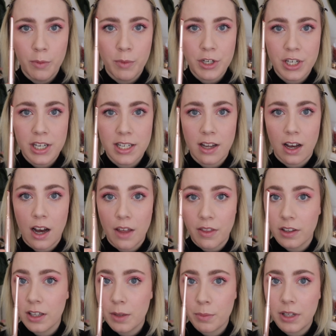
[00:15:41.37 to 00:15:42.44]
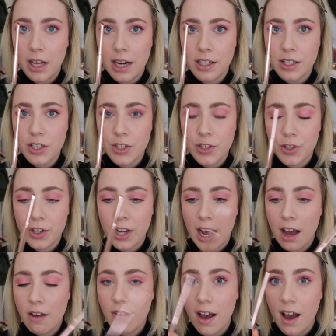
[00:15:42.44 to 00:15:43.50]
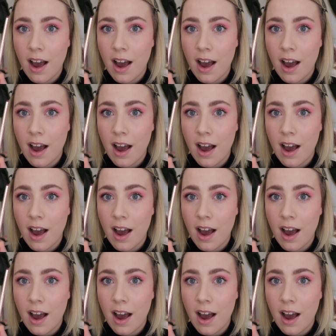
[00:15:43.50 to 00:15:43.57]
which his other lip liners do have.